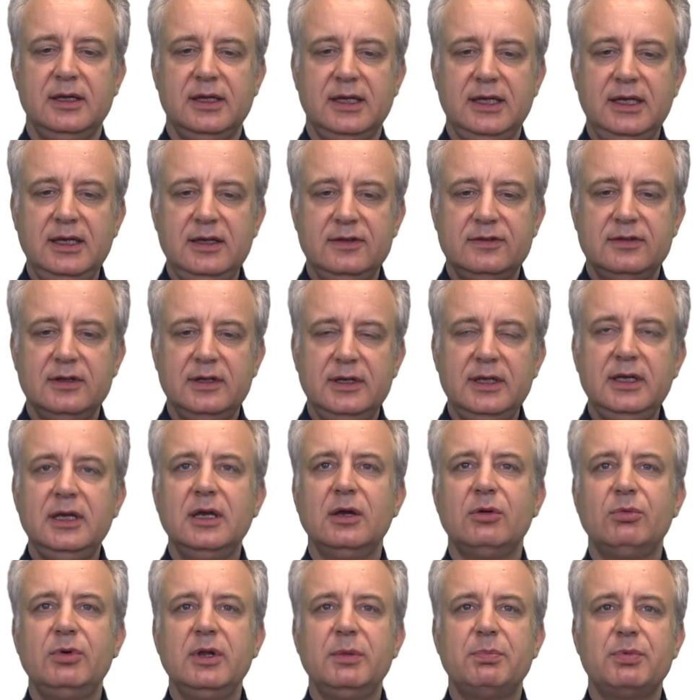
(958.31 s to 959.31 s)
easily
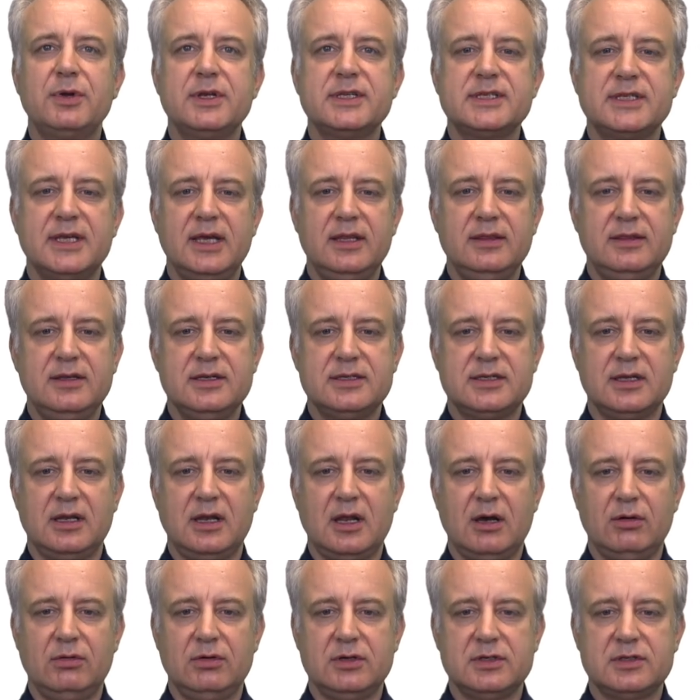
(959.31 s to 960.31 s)
represent this in
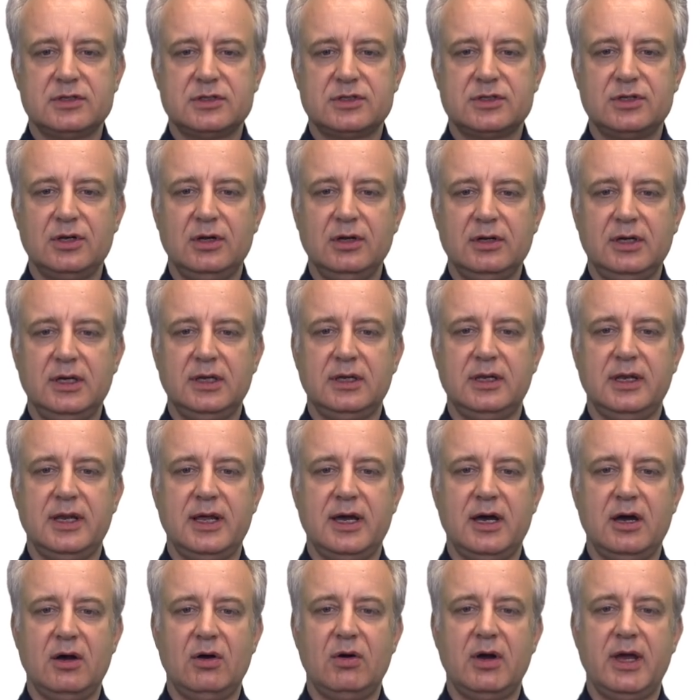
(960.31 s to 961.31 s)
our circuit
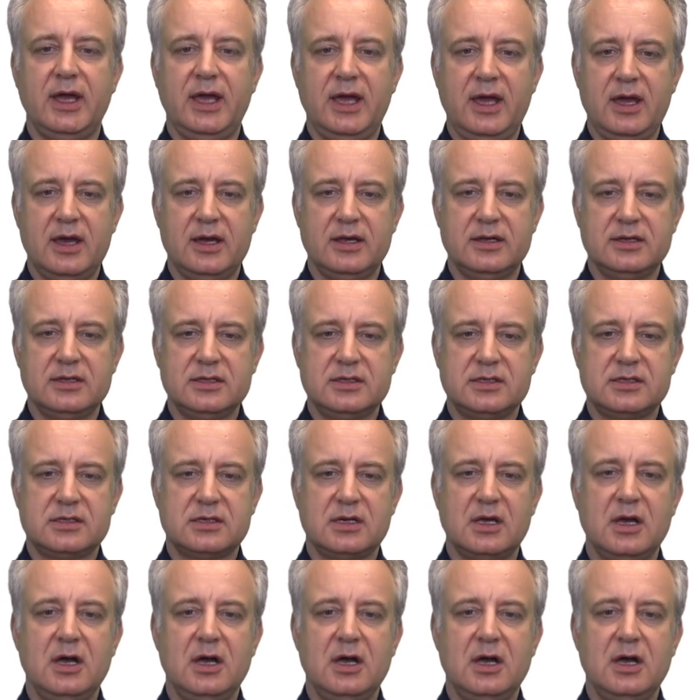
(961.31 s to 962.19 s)
now as